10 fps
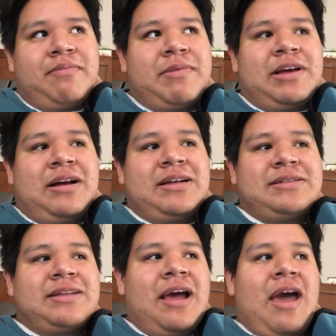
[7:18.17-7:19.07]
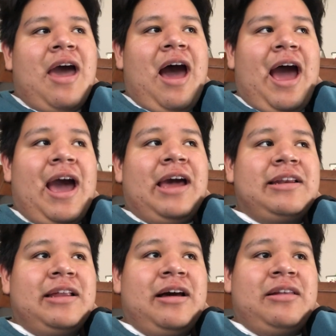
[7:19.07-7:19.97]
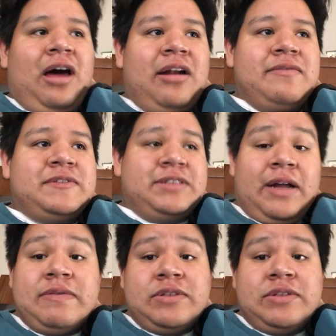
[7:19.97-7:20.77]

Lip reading: because I had a lot of stuff